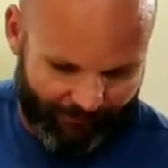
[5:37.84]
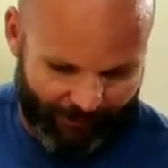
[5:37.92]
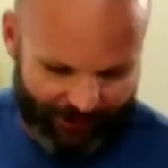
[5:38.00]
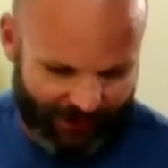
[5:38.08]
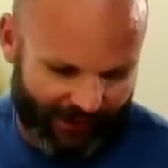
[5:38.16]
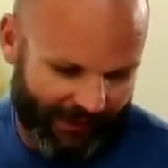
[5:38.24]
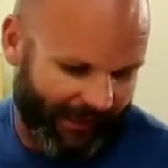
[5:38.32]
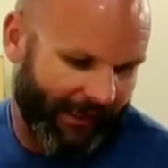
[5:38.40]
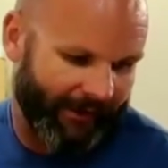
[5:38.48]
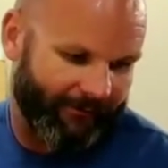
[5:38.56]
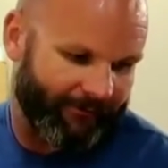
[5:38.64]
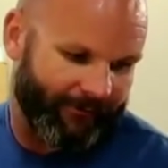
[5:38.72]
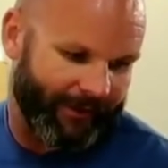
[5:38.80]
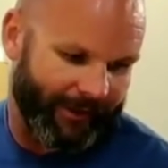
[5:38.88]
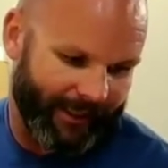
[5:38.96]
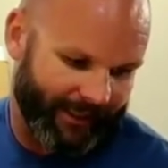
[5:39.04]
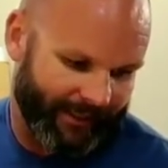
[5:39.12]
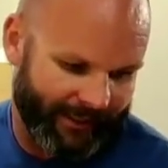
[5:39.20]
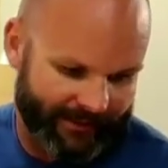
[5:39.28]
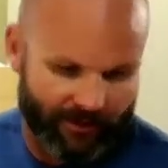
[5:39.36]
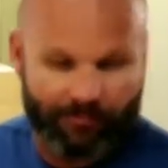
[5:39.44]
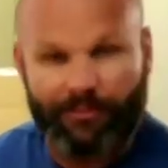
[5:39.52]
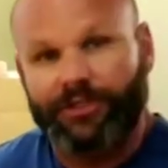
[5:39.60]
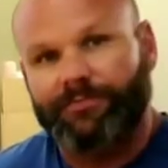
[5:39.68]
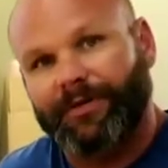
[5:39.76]
which I don't really like that so
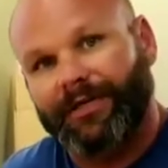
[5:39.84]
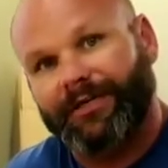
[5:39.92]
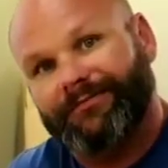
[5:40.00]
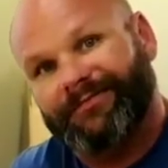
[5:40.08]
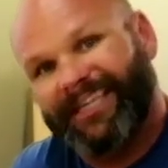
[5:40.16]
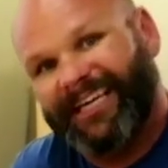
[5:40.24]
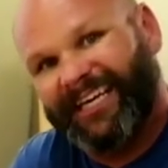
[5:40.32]
much, but...